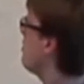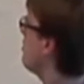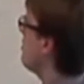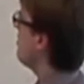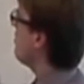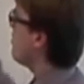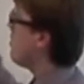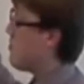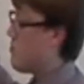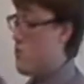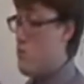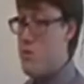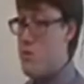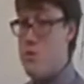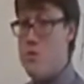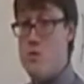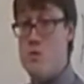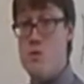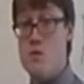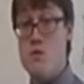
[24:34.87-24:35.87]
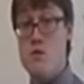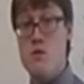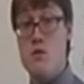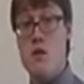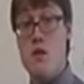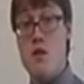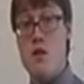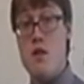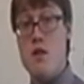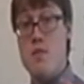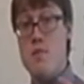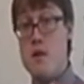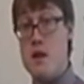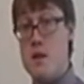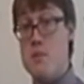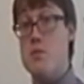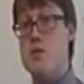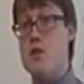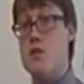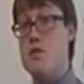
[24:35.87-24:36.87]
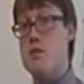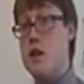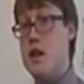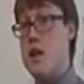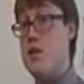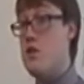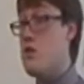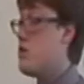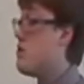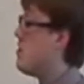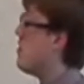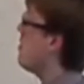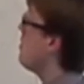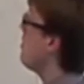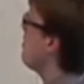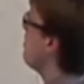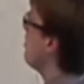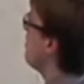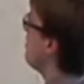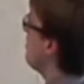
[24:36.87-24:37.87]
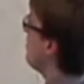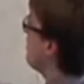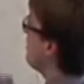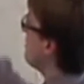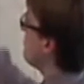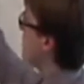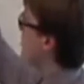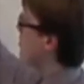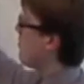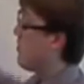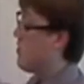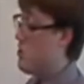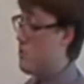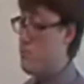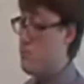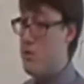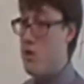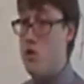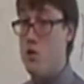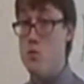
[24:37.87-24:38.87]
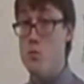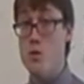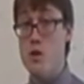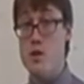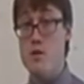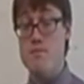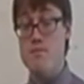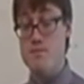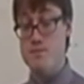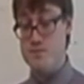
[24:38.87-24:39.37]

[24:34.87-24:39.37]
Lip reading: to the people of Flanders, especially to Baldwin.